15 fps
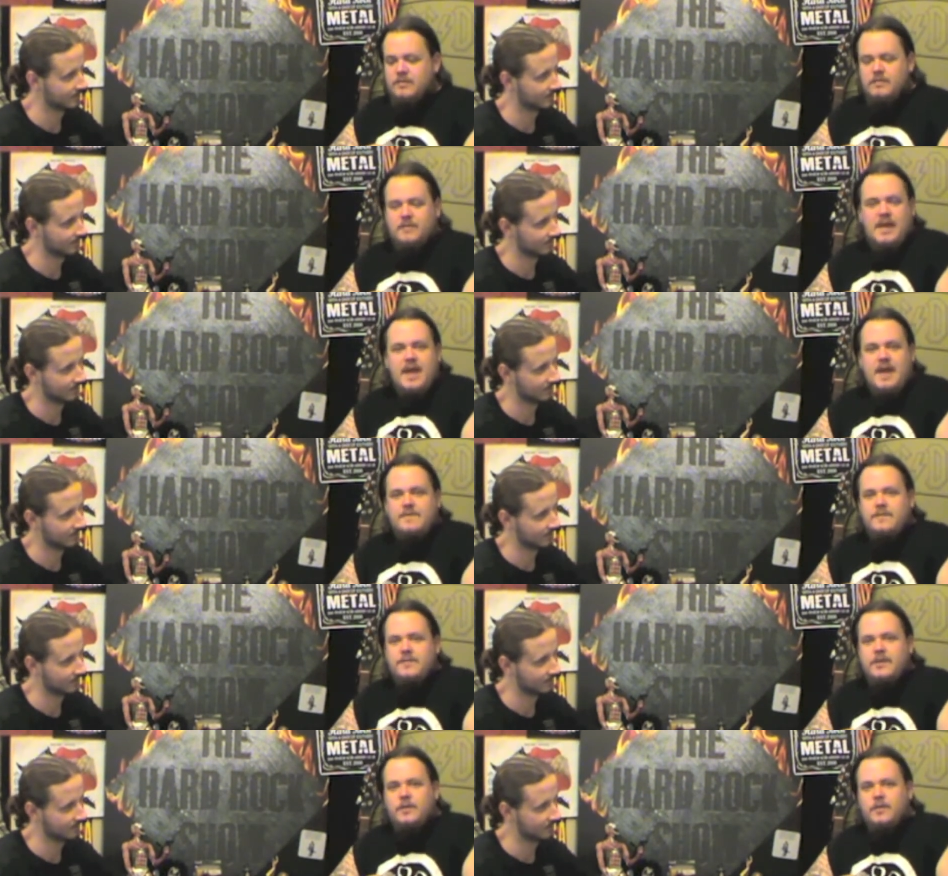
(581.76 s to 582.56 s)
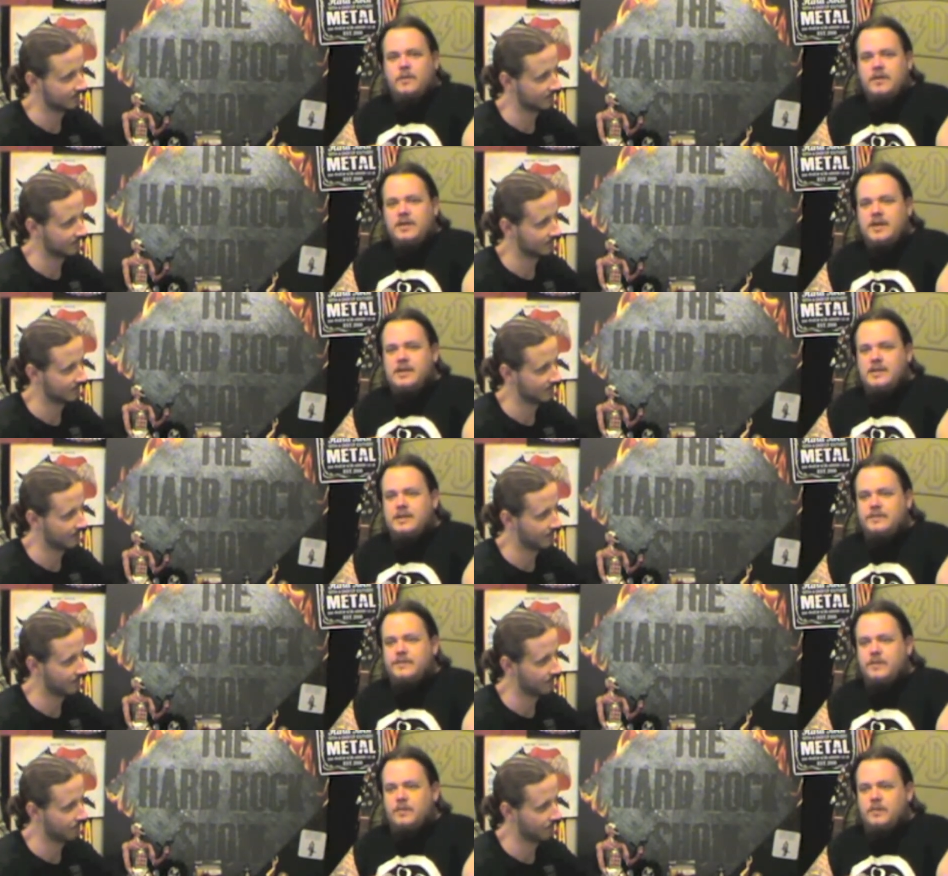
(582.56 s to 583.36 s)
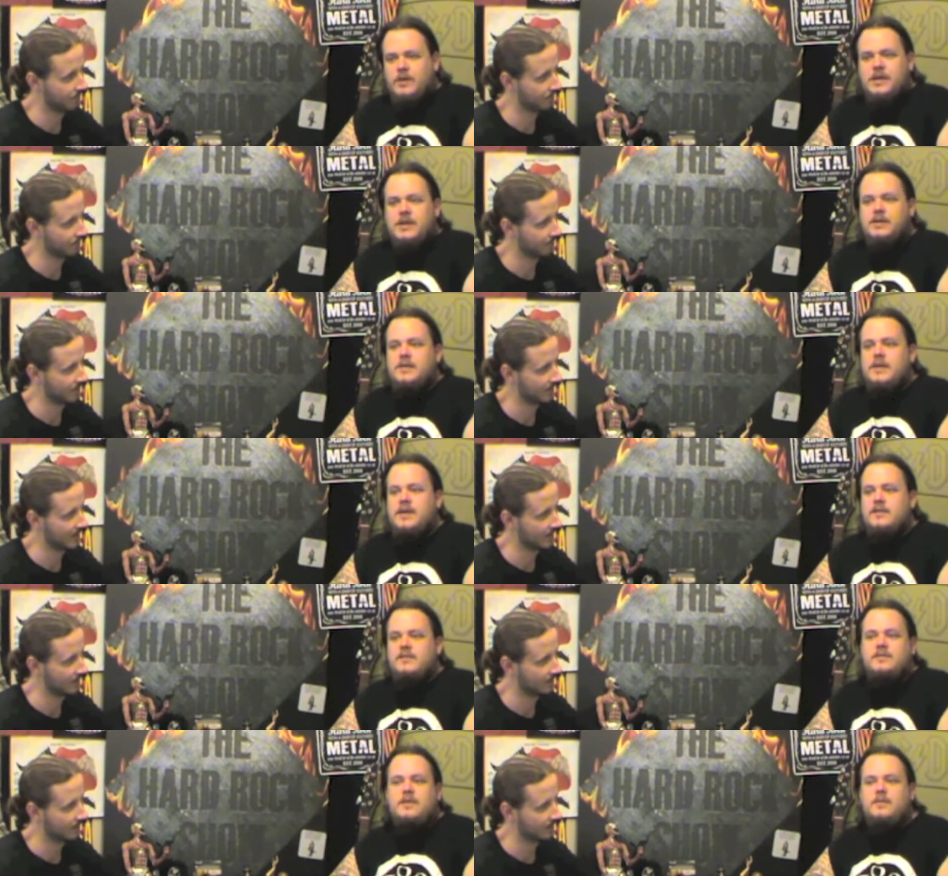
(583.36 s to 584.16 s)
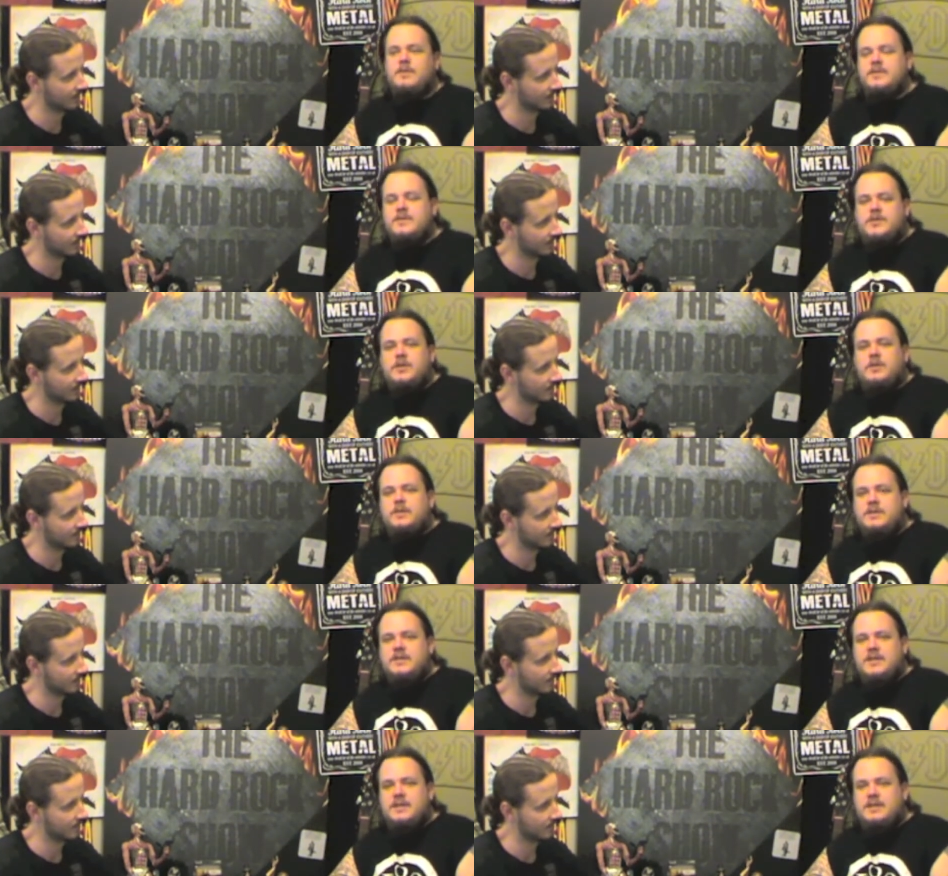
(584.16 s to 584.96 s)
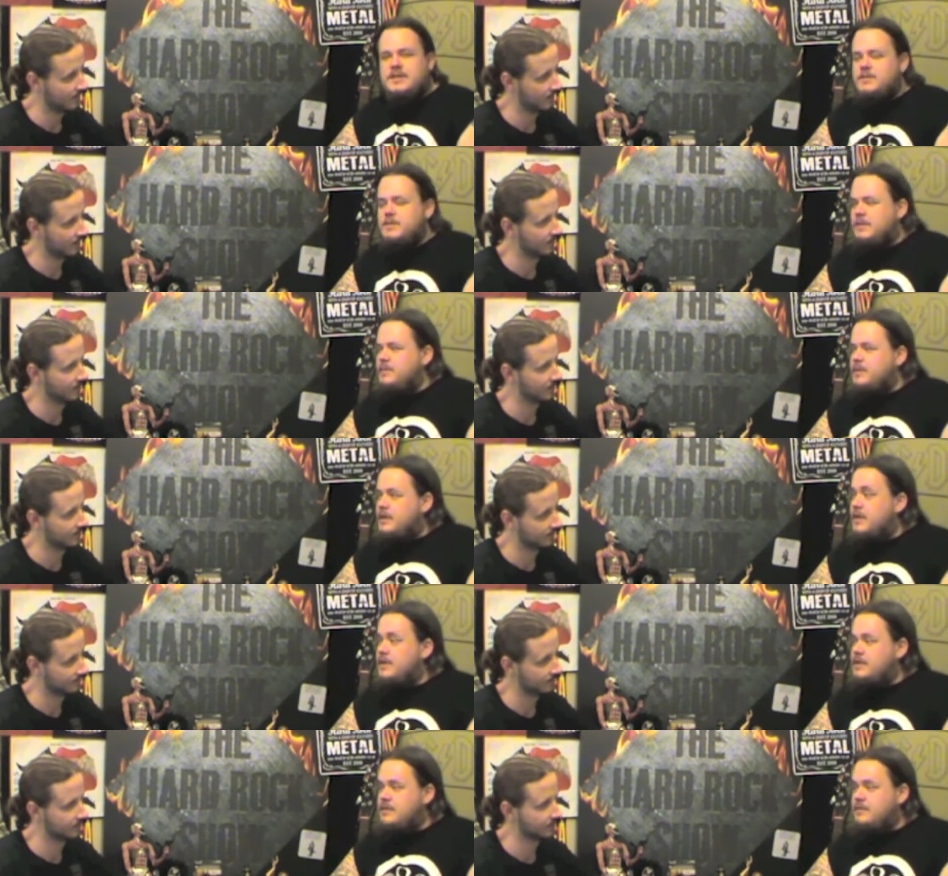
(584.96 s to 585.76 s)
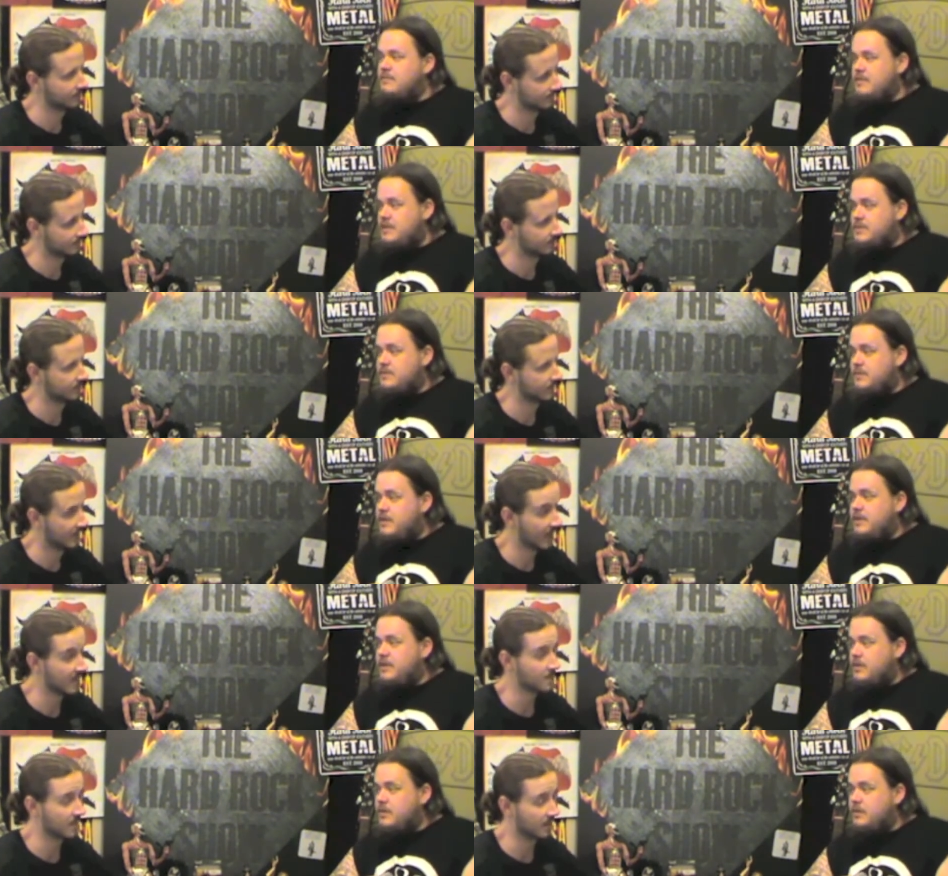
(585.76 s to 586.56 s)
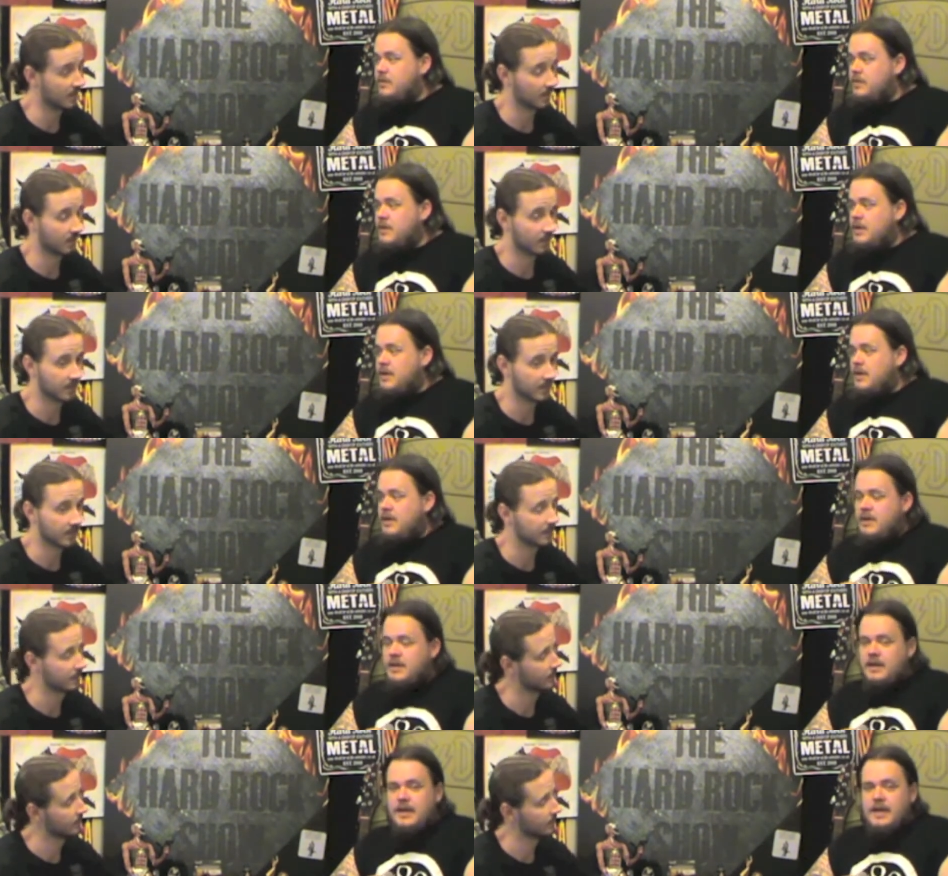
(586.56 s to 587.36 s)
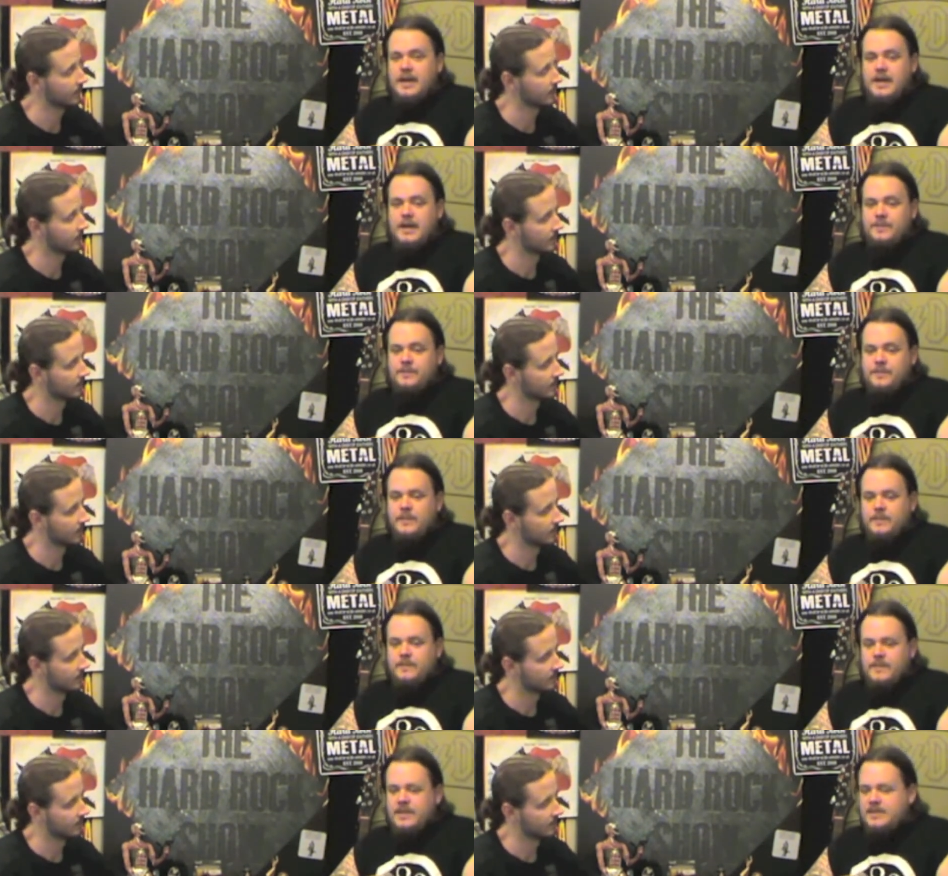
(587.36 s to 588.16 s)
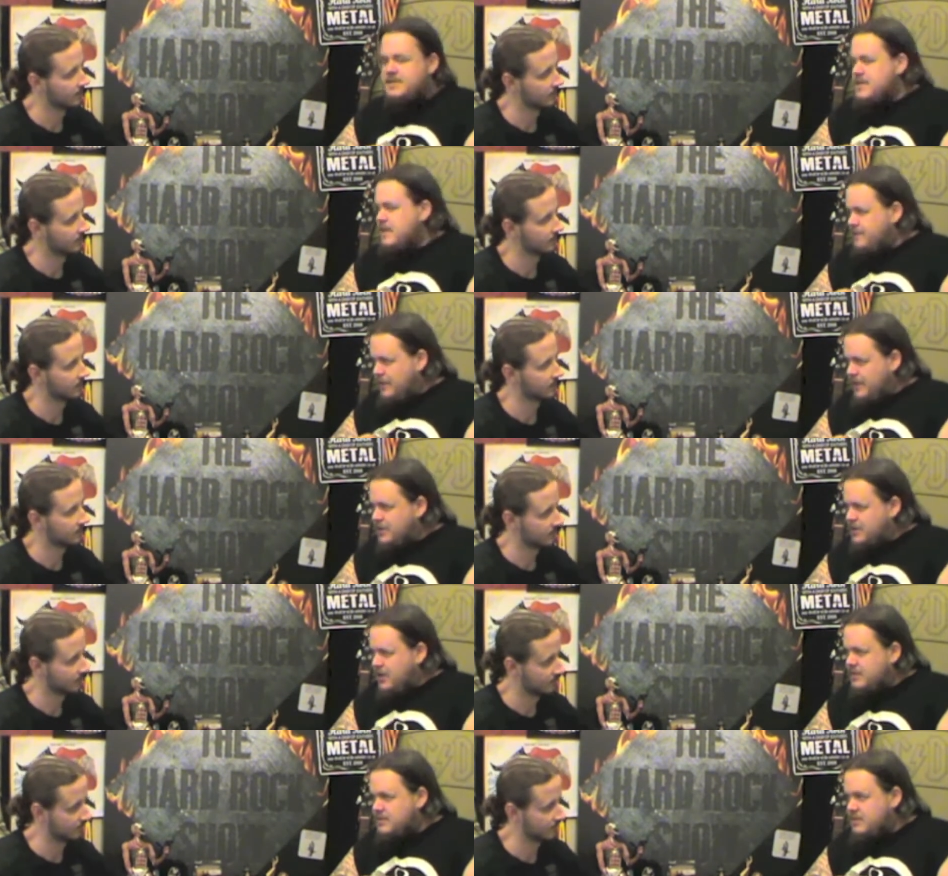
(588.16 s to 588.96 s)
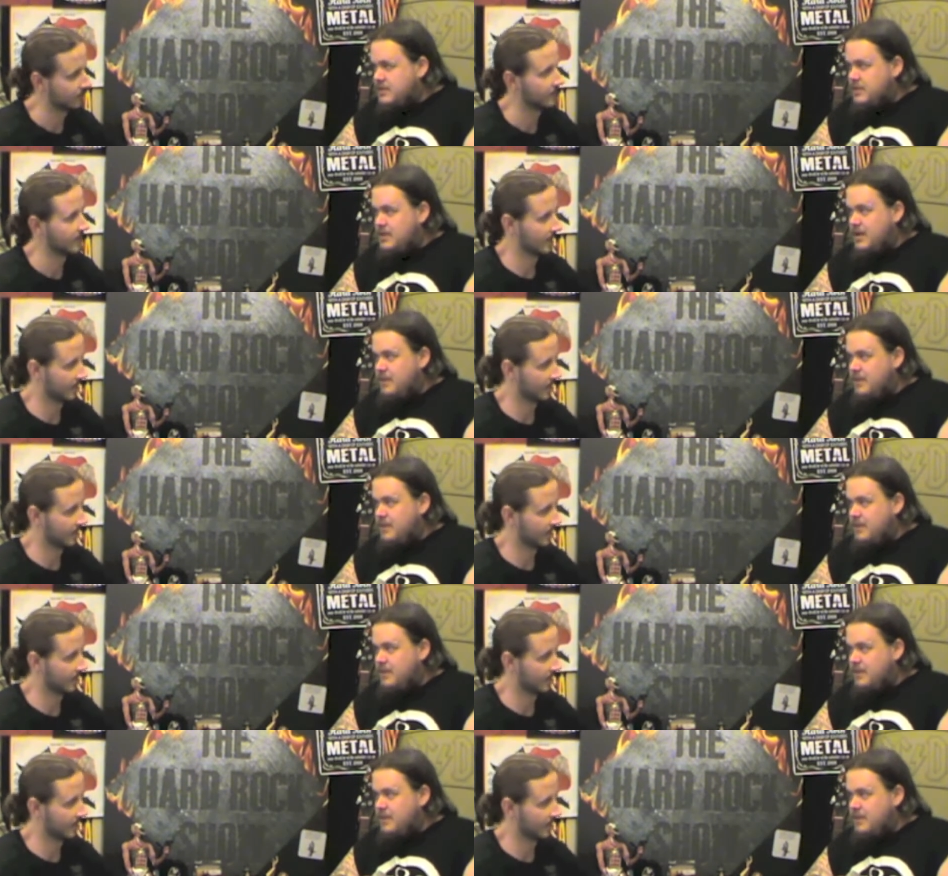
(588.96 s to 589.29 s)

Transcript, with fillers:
Speaker 1: they haven't recorded anything for a while, and I wasn't sure what to think of this one, but it is really it cool. Um, it's definitely a Jane's Addiction